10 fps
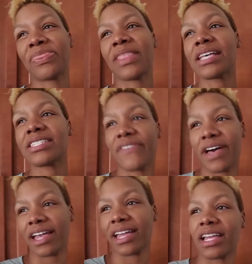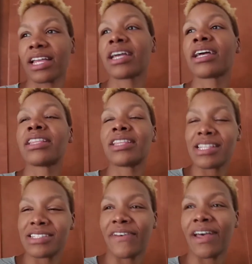That's fine.
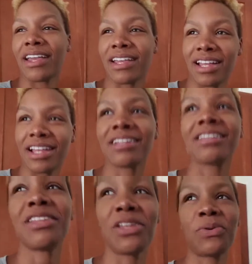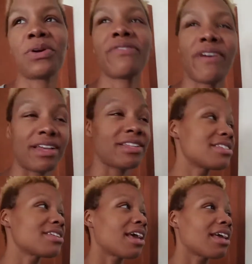That's fine. You were fine
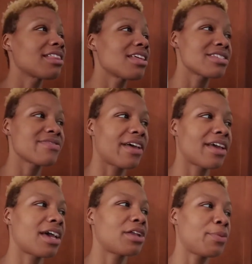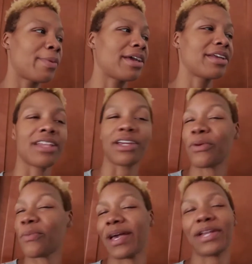today. That's fine. I don't mind. I
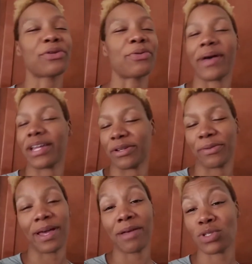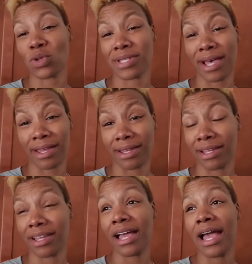don't mind. I don't mind. I don't mind. I'm so tired
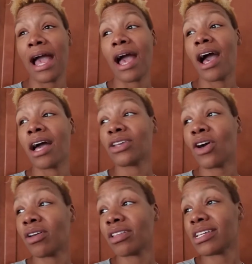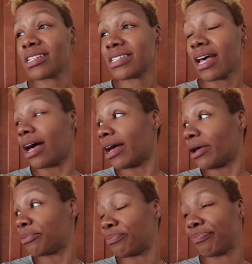y'all this
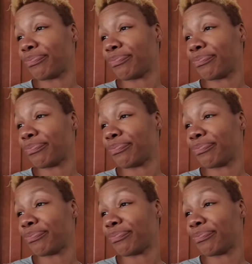um